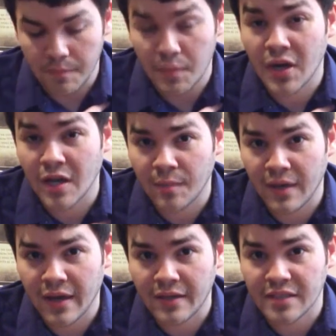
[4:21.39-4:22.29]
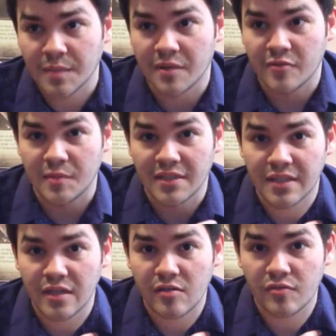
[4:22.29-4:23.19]
bug out bag, it's going to be for
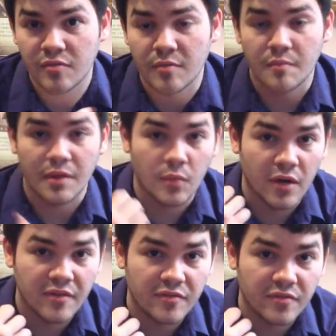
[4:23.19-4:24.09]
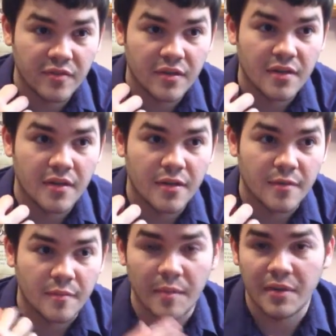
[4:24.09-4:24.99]
myself, my wife,
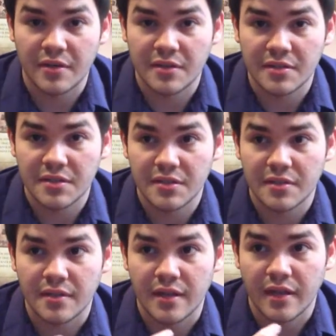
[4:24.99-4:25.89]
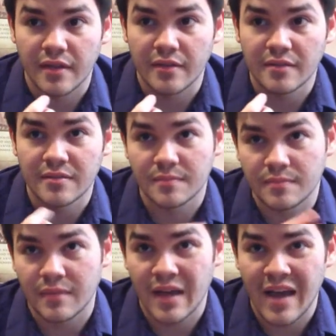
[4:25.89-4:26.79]
my parents, and
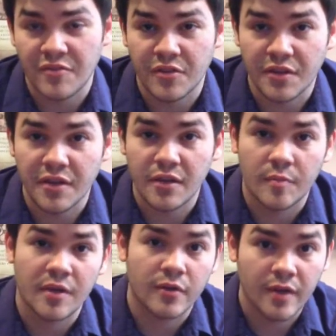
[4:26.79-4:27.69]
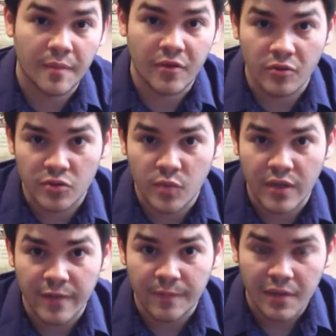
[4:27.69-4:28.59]
half of the year my grandmother as
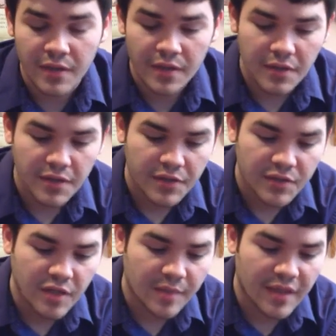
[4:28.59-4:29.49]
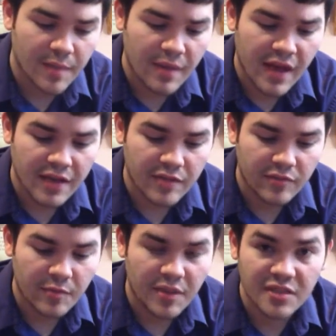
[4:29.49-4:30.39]
well. So I'm kind of packing
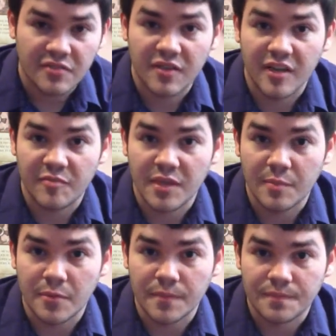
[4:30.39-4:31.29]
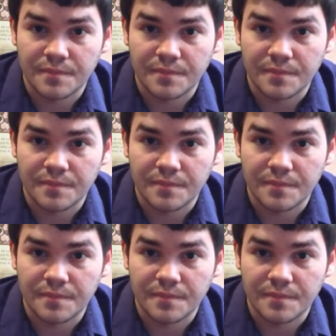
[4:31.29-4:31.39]
for basically 5 people.